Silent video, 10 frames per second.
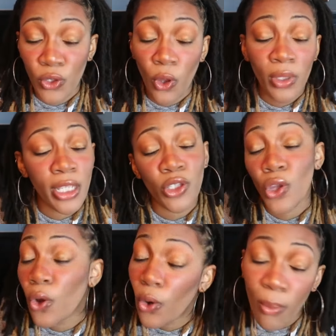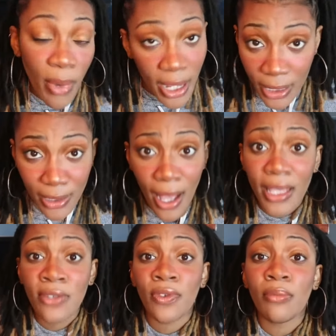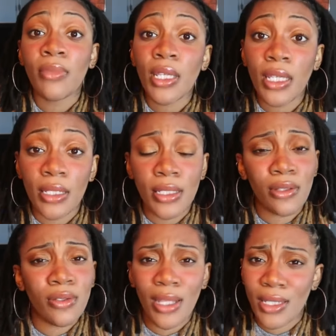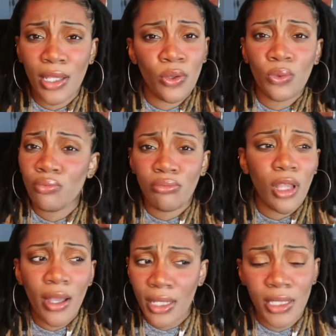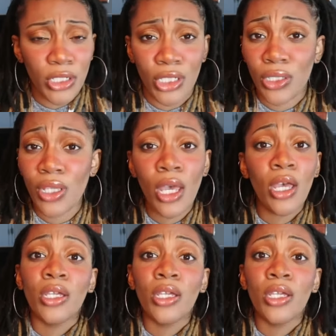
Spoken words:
So don't let nobody, not even me, tell you not to get no lock extensions.